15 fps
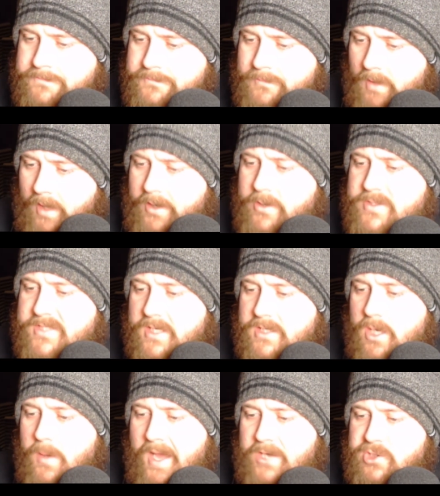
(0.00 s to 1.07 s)
I know you said
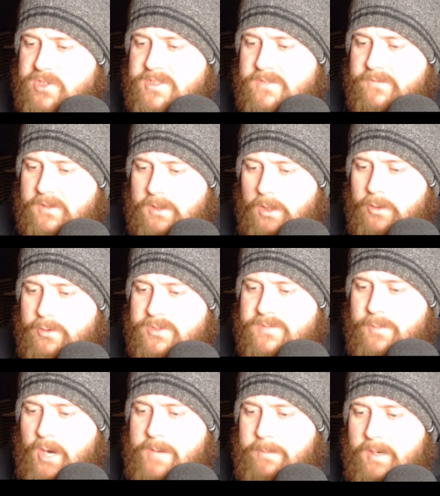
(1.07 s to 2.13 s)
no actions for glute
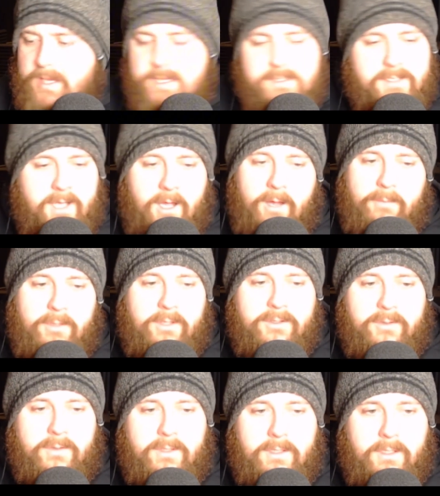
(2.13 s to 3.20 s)
spread, please. No, I'm not
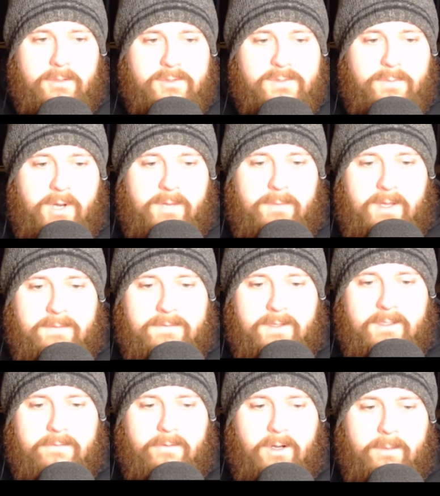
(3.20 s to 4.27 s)
doing glute spread, man.
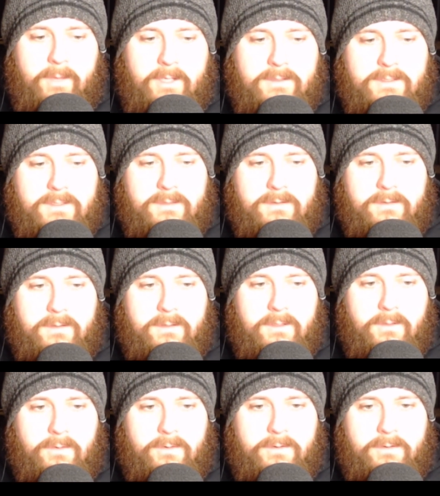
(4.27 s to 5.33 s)
Thank you very much. Good
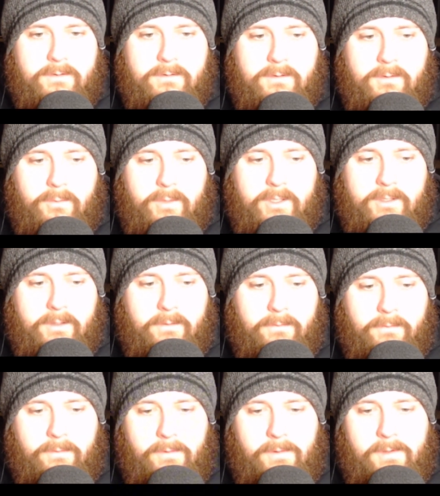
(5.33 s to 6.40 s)
lord, you weirdo.
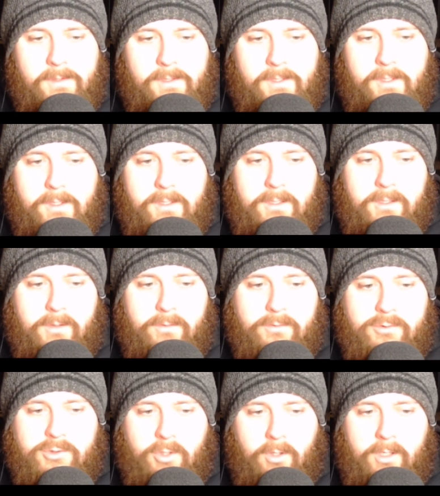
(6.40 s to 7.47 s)
You
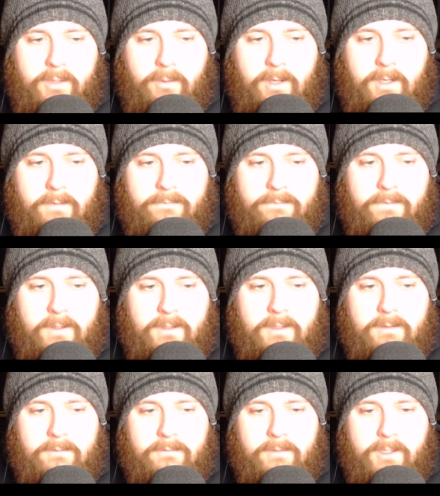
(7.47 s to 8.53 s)
jolly well
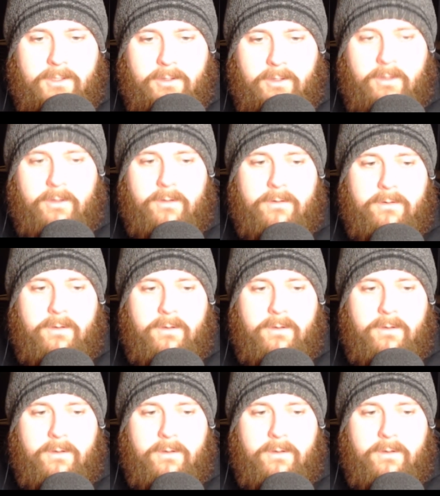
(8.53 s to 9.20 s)
fucking retard.